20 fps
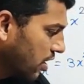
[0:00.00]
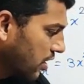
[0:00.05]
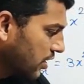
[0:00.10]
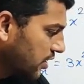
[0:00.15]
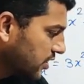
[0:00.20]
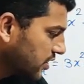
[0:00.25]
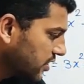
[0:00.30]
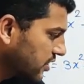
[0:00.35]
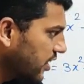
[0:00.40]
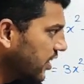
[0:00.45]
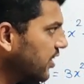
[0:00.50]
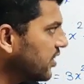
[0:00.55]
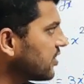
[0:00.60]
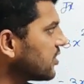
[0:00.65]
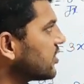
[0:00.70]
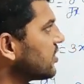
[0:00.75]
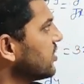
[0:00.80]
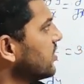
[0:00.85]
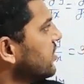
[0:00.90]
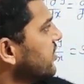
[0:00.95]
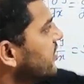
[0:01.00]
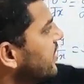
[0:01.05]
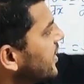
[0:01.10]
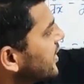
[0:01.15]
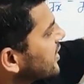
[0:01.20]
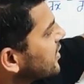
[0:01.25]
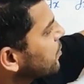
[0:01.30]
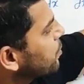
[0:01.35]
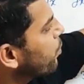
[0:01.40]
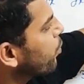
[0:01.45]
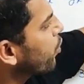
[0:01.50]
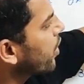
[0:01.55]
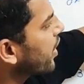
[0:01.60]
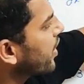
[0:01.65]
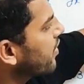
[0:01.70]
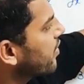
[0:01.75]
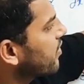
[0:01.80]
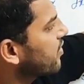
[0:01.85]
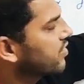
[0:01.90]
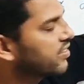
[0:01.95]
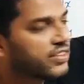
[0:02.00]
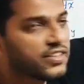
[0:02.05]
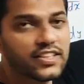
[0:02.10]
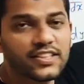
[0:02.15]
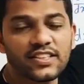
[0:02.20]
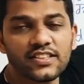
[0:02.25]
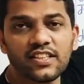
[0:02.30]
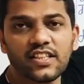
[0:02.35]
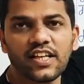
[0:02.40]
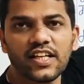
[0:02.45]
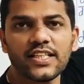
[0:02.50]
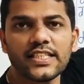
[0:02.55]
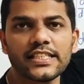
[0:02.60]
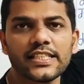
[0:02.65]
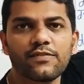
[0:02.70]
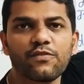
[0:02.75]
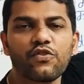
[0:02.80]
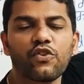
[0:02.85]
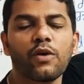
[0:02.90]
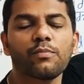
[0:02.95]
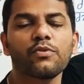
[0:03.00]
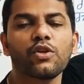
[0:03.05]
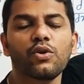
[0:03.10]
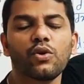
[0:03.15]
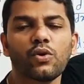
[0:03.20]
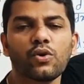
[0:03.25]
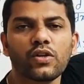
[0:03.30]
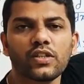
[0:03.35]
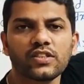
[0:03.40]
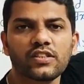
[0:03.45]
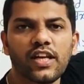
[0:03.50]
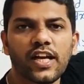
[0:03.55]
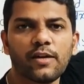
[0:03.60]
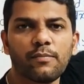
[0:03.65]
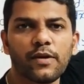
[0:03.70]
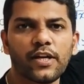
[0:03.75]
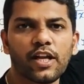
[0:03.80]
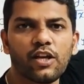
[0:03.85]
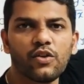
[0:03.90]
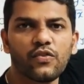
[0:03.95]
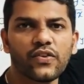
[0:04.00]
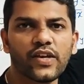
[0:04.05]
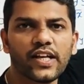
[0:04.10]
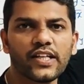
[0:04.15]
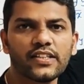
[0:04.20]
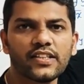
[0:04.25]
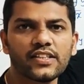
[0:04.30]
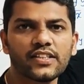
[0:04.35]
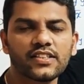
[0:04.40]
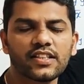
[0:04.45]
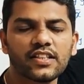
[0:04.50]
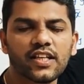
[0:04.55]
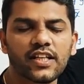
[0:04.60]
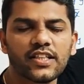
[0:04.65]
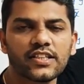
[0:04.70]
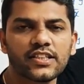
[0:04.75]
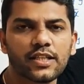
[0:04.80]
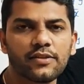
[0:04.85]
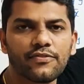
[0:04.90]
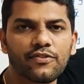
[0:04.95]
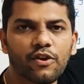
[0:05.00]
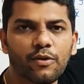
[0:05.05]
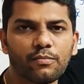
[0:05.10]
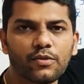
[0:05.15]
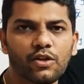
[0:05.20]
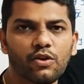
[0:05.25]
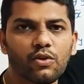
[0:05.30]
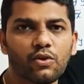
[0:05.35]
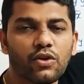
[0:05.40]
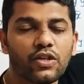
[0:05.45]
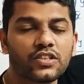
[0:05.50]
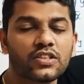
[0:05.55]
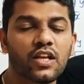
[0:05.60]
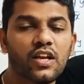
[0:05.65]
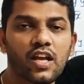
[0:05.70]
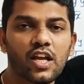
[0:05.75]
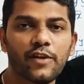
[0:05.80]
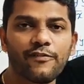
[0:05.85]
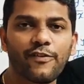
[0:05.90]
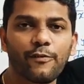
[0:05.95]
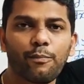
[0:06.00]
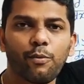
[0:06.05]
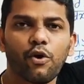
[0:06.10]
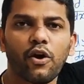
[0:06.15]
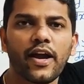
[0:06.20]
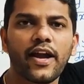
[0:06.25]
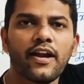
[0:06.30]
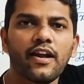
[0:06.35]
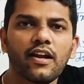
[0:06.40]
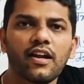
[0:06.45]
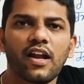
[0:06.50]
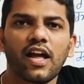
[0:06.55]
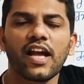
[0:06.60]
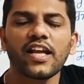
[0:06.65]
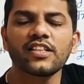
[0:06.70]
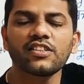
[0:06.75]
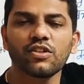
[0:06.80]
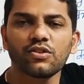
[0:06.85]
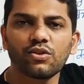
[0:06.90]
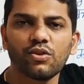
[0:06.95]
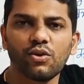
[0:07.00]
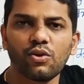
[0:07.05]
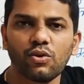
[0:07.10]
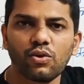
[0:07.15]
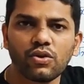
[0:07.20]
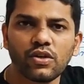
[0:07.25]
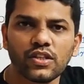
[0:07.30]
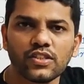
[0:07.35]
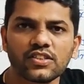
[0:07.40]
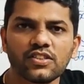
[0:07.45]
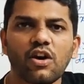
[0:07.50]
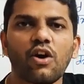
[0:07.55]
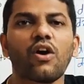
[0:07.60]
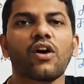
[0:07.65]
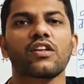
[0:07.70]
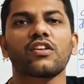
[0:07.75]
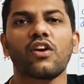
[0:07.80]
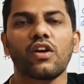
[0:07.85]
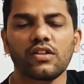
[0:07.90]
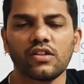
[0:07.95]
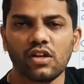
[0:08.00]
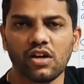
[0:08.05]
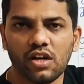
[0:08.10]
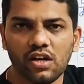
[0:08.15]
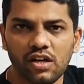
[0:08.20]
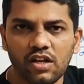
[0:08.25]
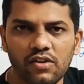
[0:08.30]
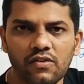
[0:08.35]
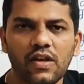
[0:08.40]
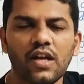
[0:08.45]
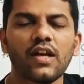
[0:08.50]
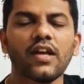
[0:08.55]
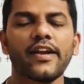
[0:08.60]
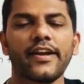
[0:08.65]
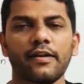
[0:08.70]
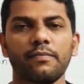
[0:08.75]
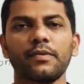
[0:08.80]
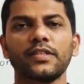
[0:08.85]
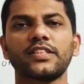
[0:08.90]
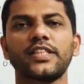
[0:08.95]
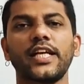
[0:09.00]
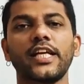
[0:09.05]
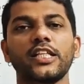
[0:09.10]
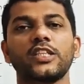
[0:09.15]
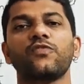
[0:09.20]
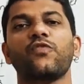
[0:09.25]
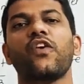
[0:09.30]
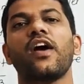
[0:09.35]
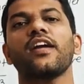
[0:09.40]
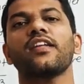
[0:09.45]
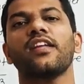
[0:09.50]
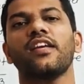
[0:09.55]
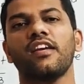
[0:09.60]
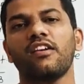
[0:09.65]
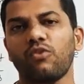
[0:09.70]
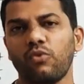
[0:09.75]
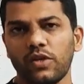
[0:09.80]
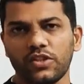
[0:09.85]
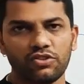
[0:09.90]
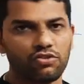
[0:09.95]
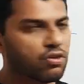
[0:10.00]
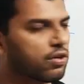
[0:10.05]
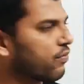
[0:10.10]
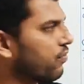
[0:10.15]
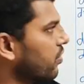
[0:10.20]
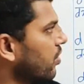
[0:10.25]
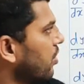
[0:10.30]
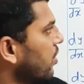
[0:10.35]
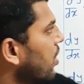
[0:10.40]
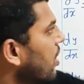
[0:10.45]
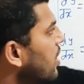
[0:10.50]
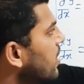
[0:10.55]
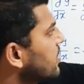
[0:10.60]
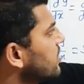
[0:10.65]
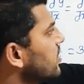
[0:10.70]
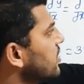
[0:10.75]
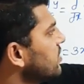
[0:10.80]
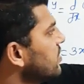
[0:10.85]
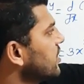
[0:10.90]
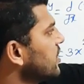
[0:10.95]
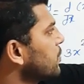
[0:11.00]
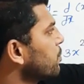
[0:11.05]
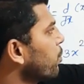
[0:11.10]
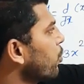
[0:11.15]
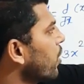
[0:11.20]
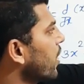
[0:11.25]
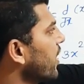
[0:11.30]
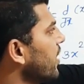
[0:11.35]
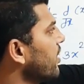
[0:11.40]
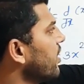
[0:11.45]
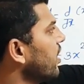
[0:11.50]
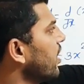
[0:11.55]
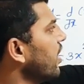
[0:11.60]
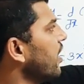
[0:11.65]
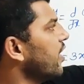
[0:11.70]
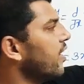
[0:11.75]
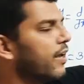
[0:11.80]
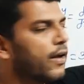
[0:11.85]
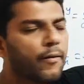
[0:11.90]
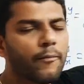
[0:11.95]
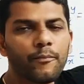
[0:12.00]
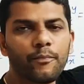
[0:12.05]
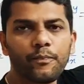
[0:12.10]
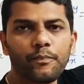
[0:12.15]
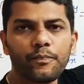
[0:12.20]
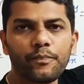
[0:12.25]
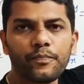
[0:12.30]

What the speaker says: Since this point, this is the concept from the locus. Let me tell you friend, this is the concept from the locus. If a point lies on the locus or on the curve, it must satisfy the equation of curve. Since this point A